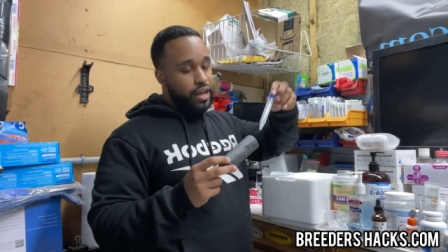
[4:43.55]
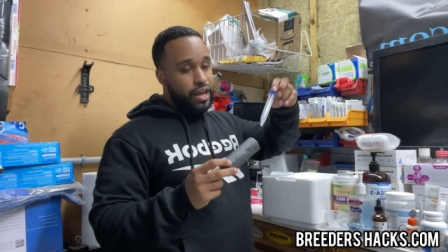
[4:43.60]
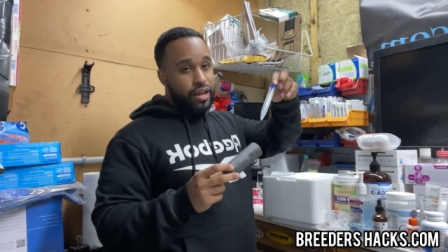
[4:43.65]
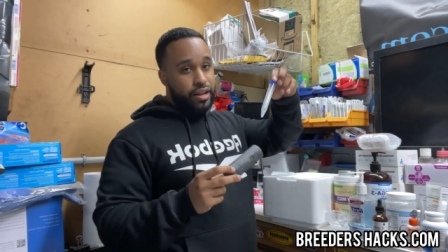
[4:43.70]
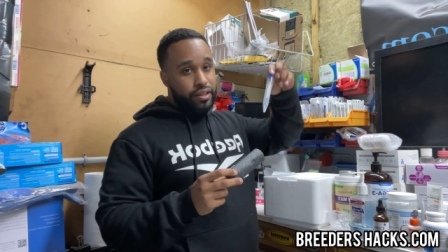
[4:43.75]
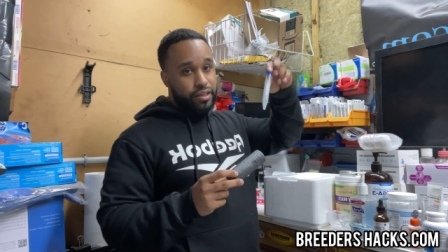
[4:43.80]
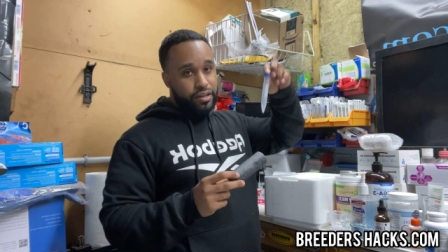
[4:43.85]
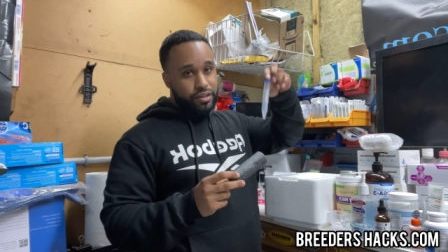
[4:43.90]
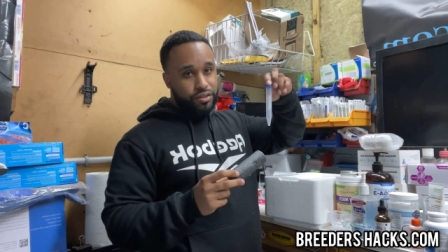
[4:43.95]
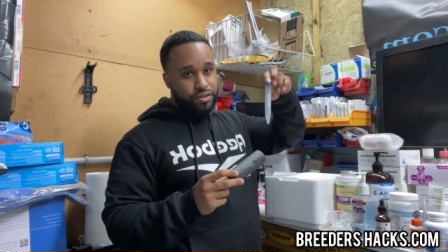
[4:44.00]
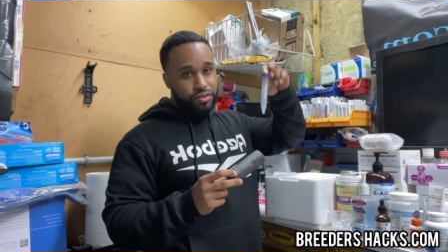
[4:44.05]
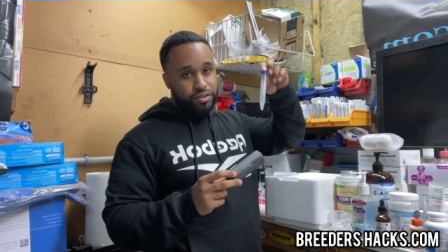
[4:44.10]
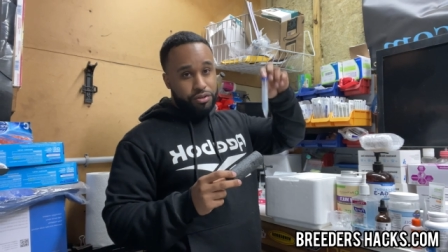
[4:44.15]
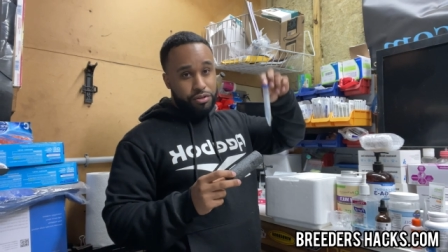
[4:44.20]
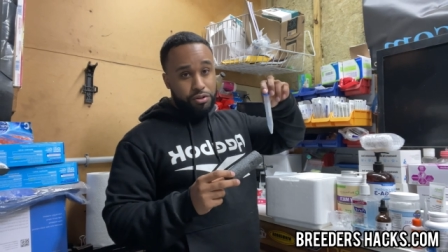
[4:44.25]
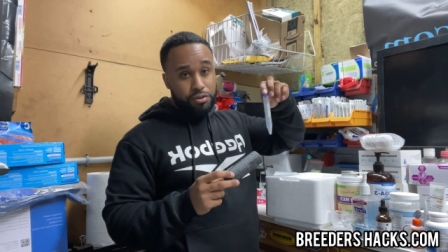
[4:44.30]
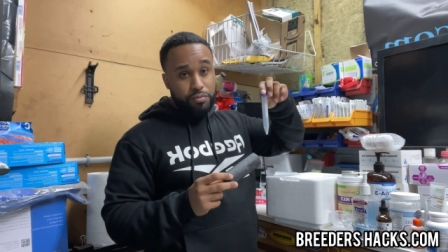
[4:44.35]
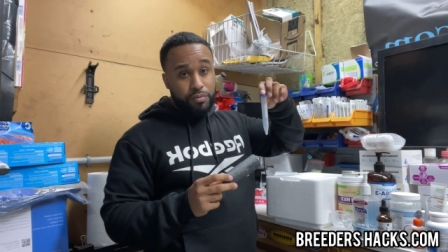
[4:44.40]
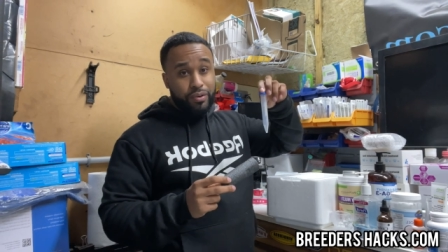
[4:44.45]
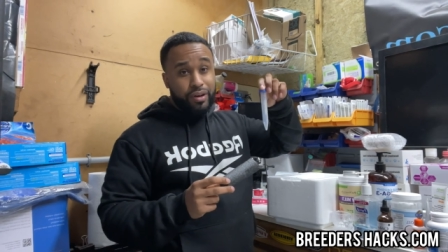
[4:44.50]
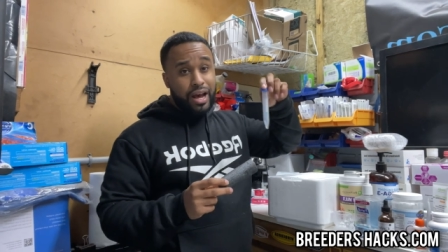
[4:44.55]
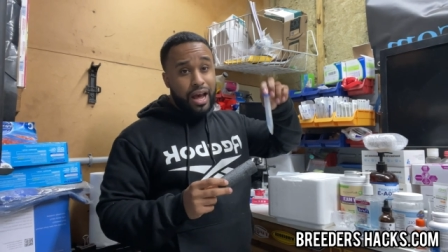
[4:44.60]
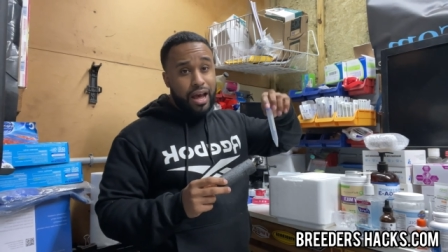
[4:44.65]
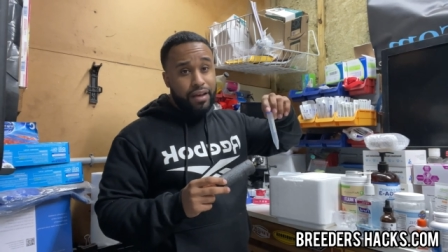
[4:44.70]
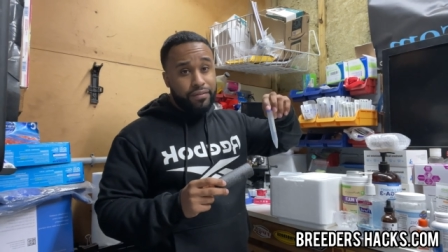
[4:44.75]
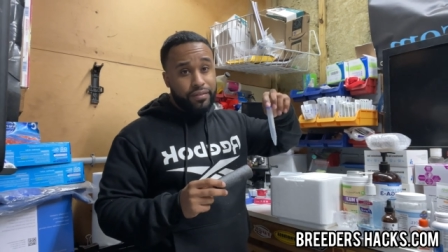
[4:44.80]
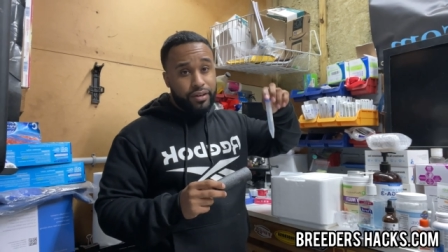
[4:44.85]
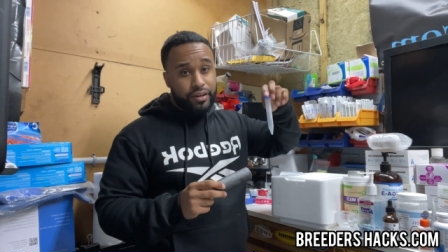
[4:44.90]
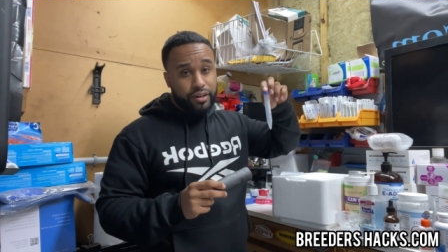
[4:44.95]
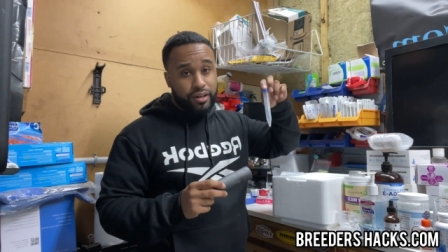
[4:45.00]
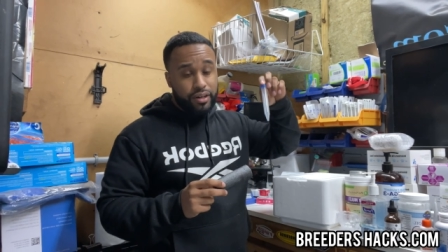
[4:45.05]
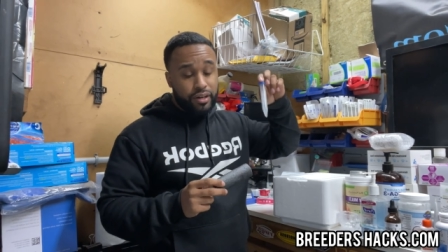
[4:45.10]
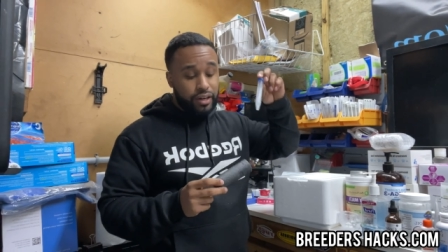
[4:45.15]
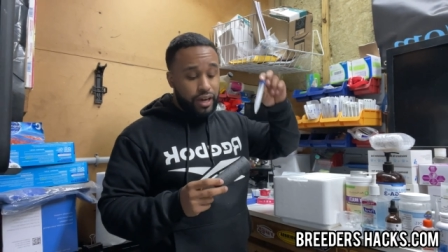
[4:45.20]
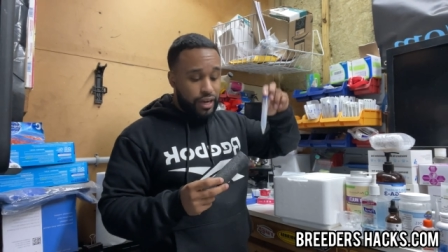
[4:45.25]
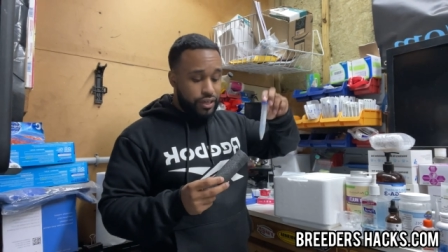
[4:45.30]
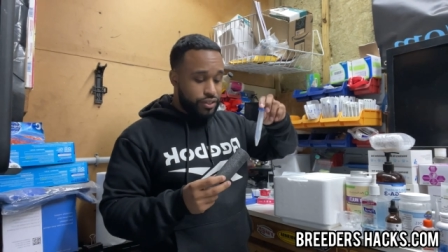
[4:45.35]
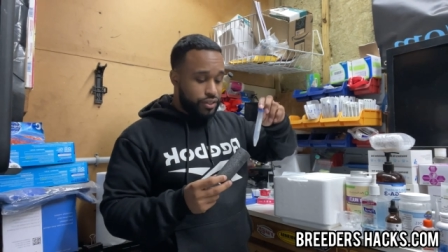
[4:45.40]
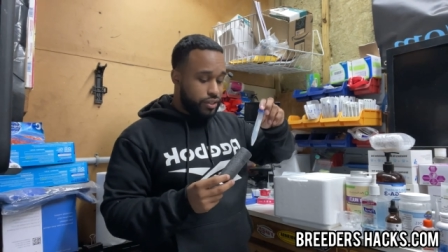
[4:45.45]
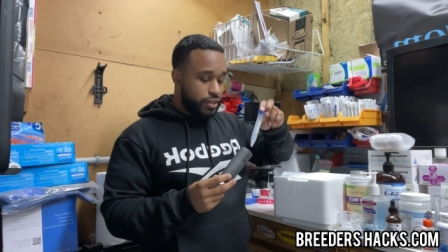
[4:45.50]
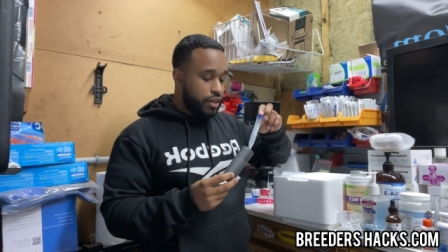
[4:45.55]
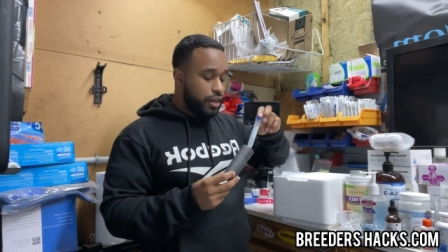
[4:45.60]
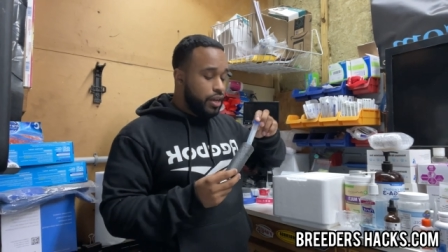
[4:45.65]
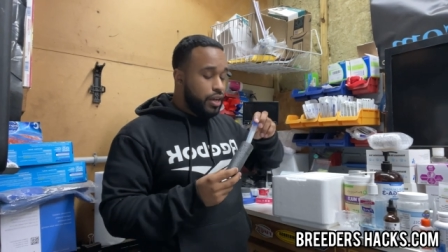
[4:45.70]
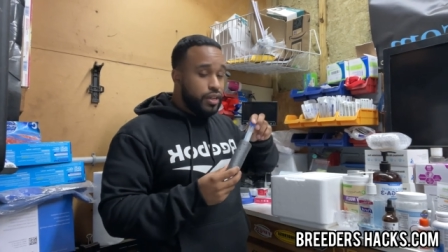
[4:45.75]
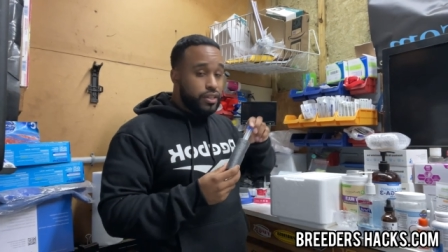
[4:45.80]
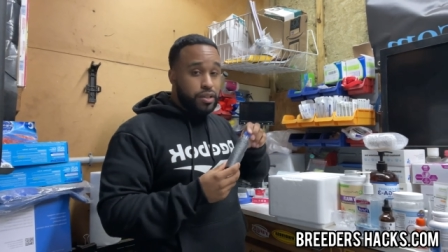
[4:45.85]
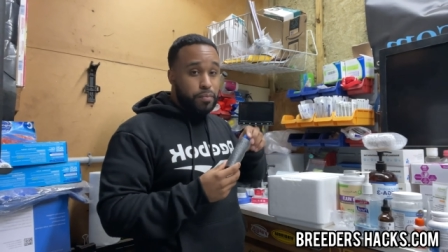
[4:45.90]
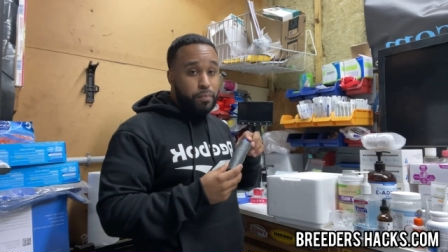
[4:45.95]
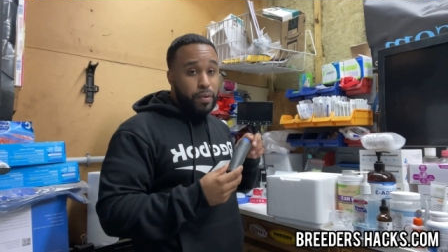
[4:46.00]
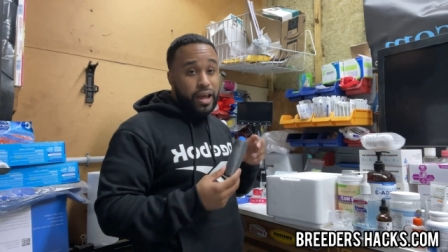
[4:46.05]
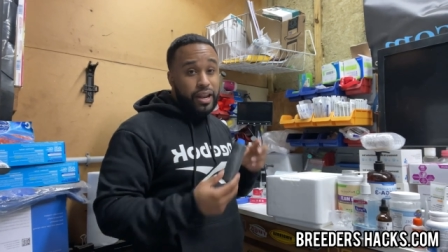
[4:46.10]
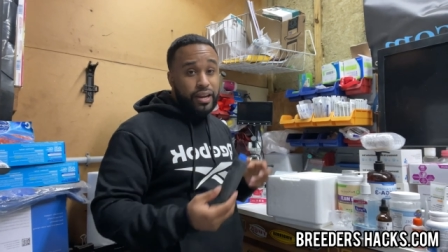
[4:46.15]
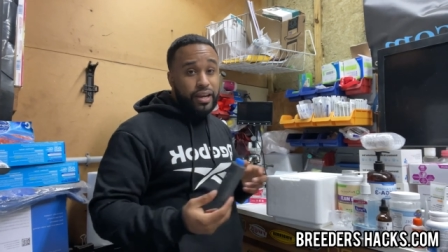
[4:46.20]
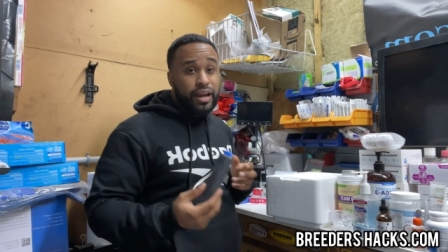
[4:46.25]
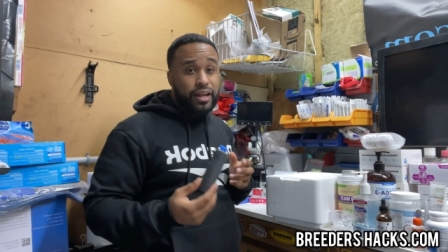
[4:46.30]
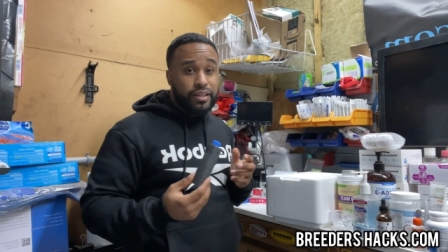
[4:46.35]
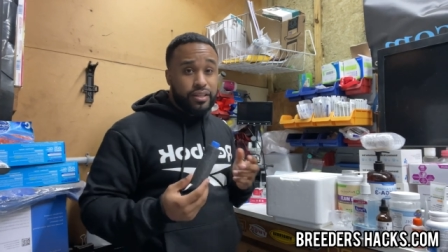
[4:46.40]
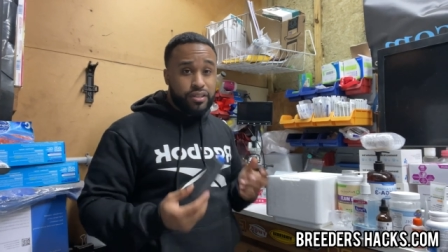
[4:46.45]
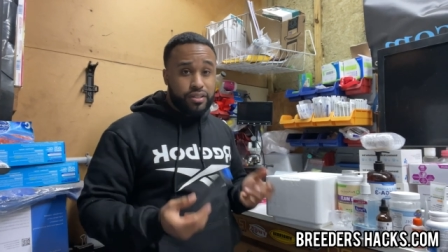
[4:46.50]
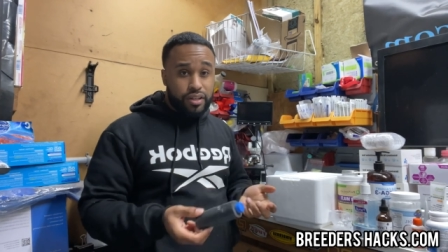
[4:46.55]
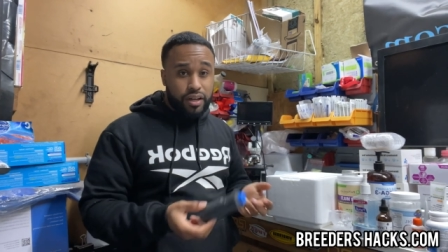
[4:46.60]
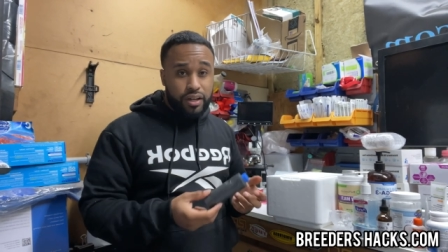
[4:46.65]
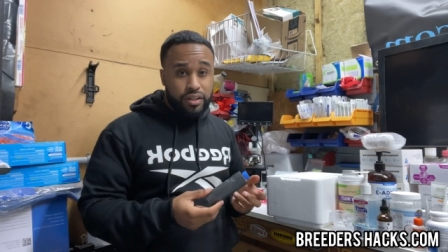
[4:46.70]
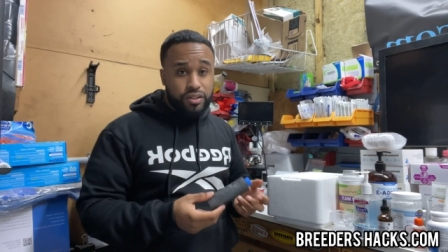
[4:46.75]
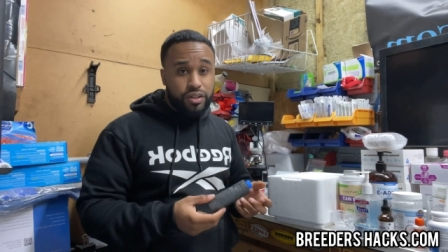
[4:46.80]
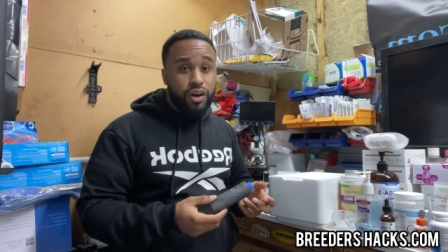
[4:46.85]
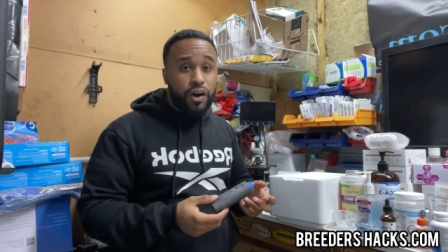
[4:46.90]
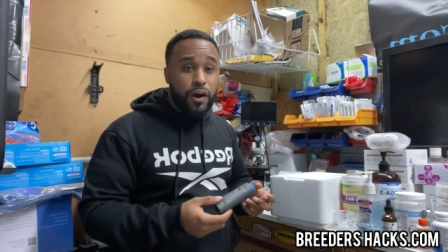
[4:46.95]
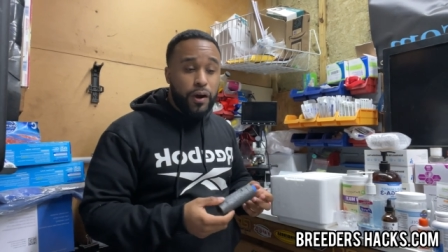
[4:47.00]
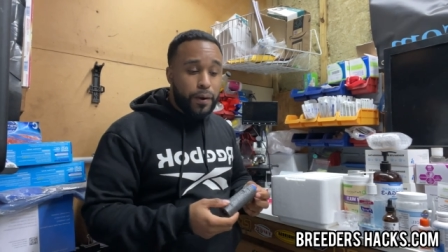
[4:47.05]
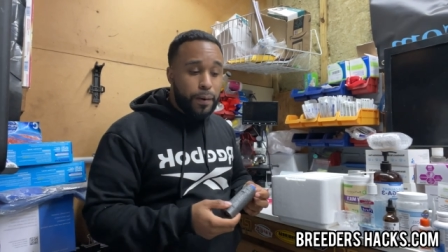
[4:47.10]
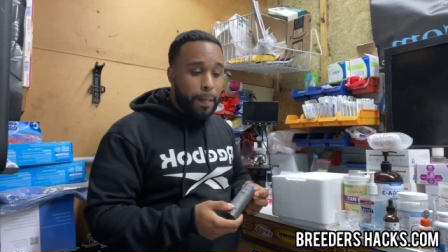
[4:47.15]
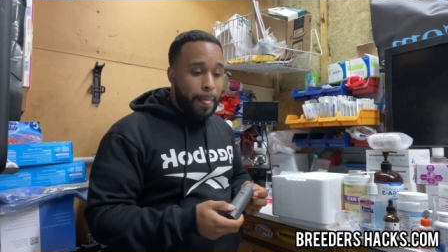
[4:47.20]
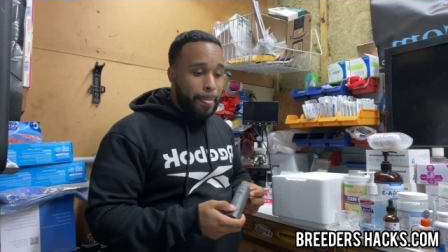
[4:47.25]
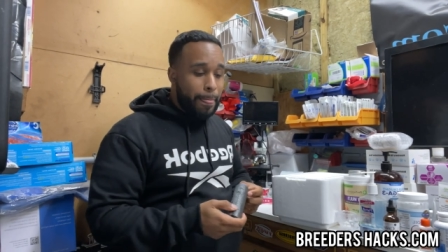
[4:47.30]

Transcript: and this tube will have your collection. Depending on the stud dog,